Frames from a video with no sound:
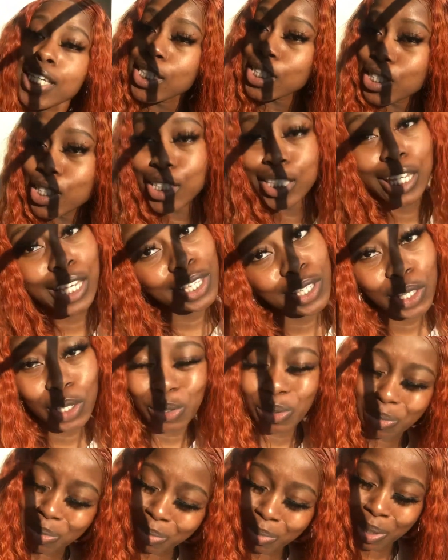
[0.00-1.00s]
See you
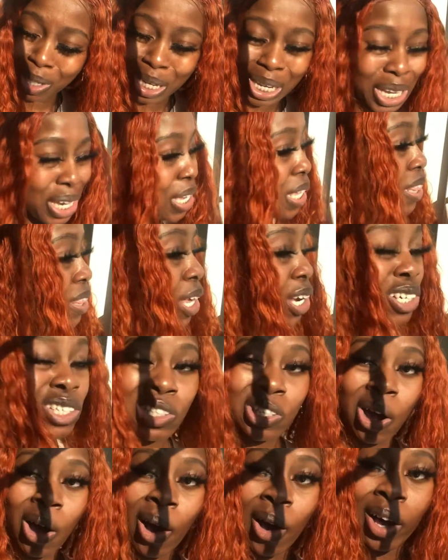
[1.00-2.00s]
next
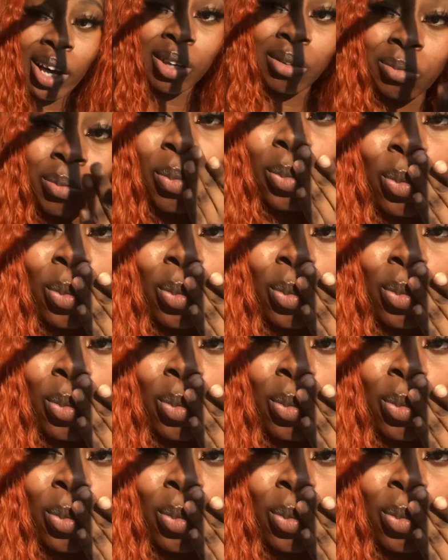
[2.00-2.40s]
time.